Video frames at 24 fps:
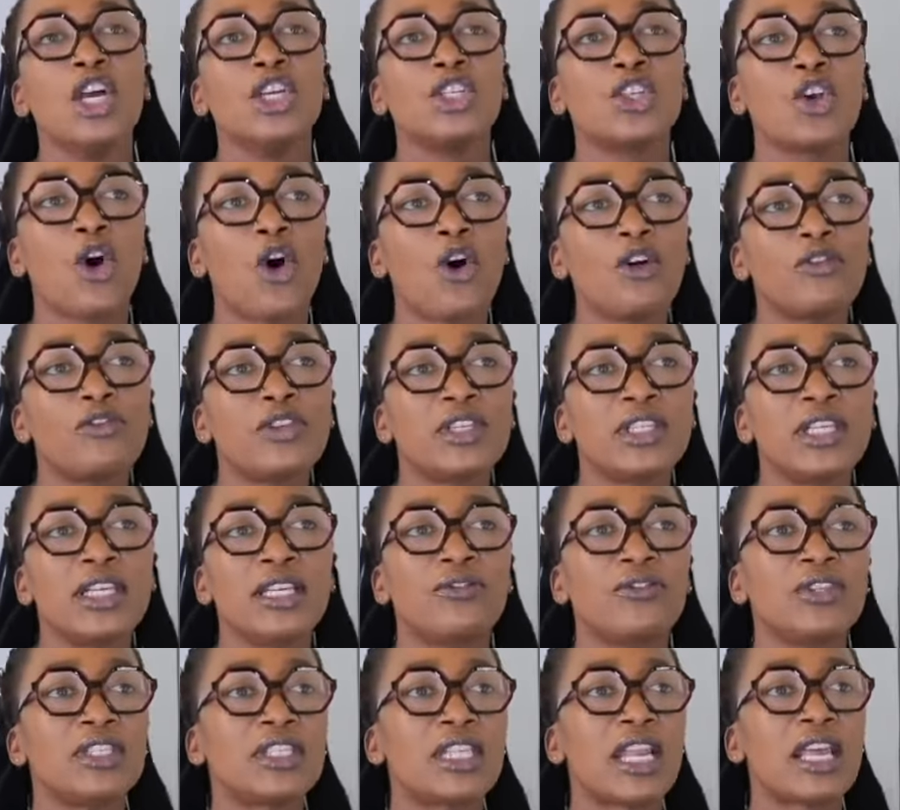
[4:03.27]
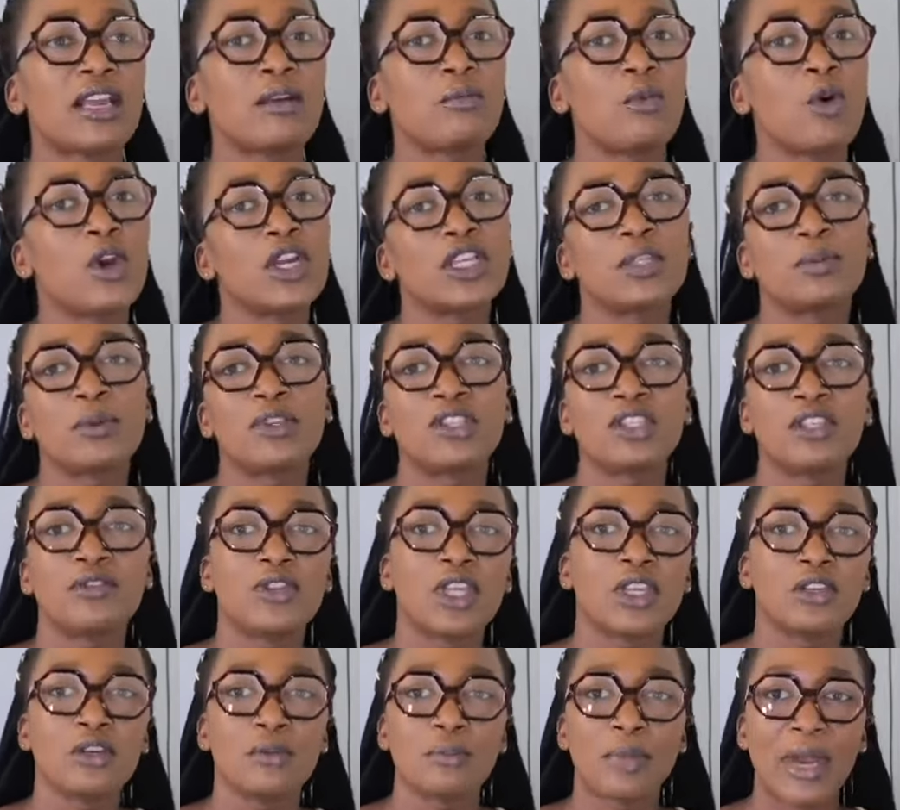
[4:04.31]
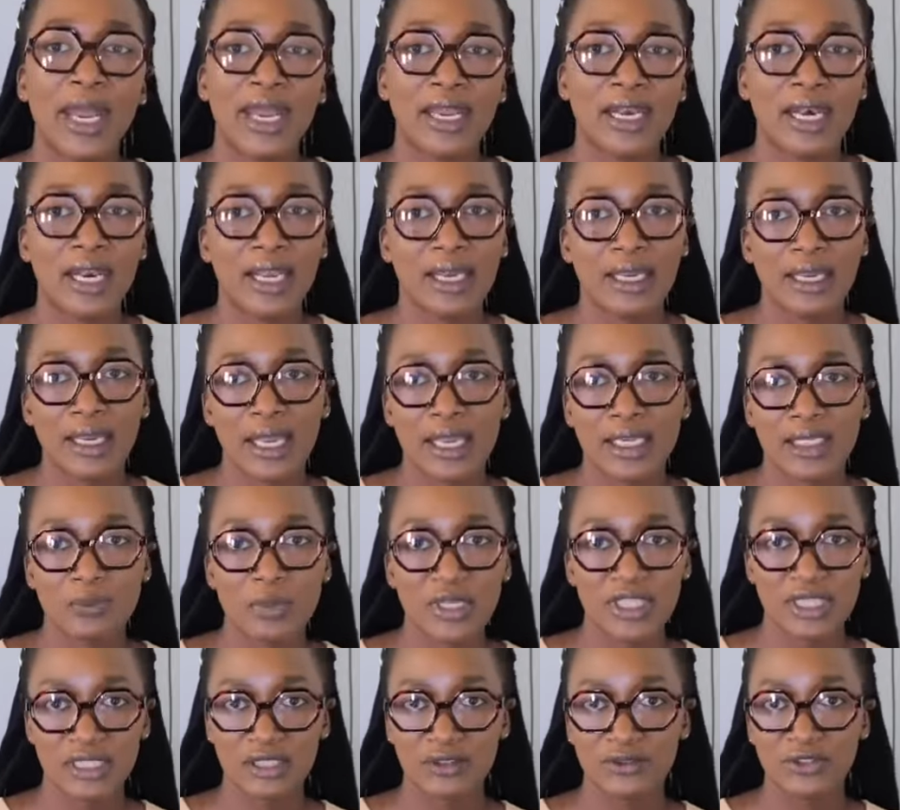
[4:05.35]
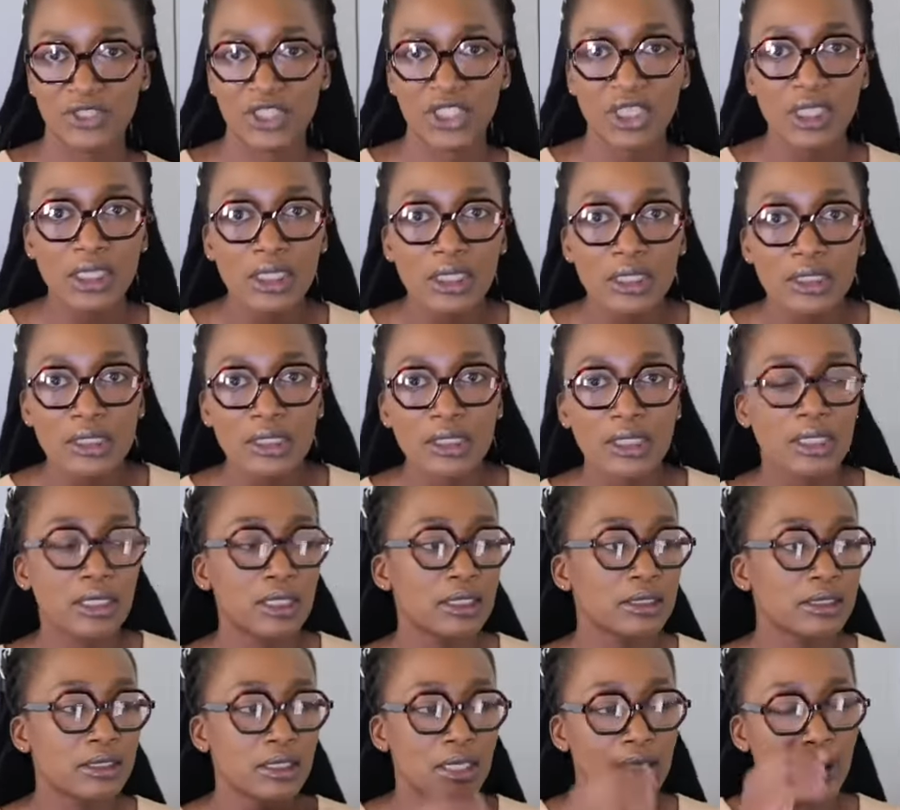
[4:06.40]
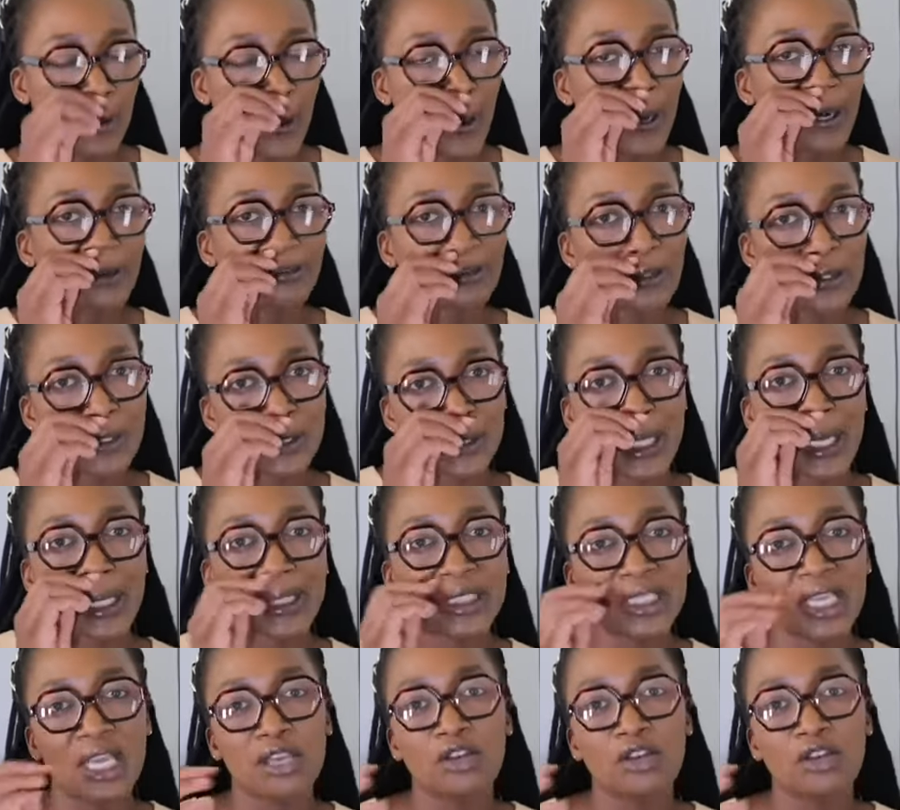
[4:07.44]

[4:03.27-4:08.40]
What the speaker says: So obviously, if it's like more expensive, then you buy like expensive cheeses and all of those things.